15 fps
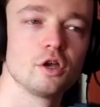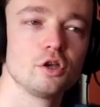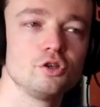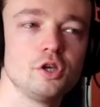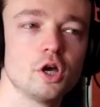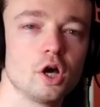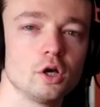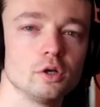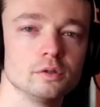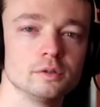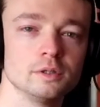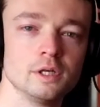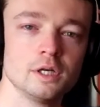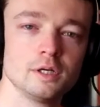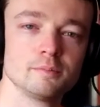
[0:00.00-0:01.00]
No,
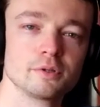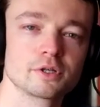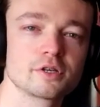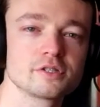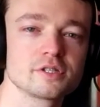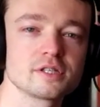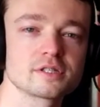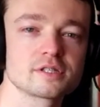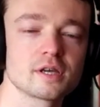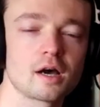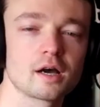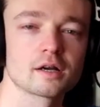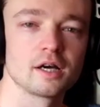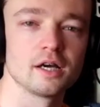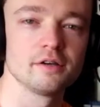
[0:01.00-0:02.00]
because it's
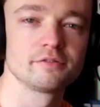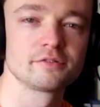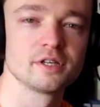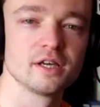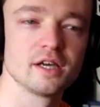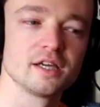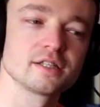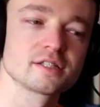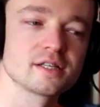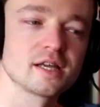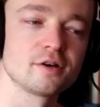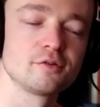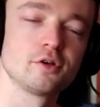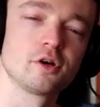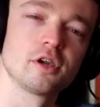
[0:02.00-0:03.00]
archived, it's now
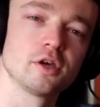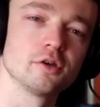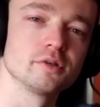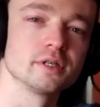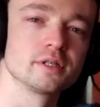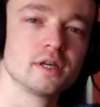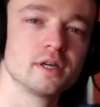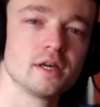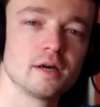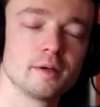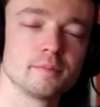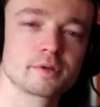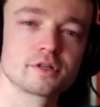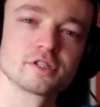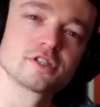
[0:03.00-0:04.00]
not loaded. And
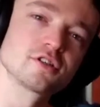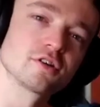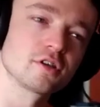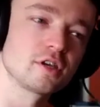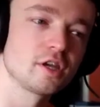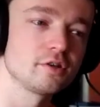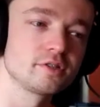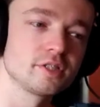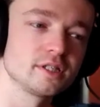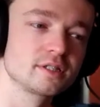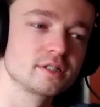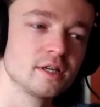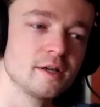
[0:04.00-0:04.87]
because it's not loaded,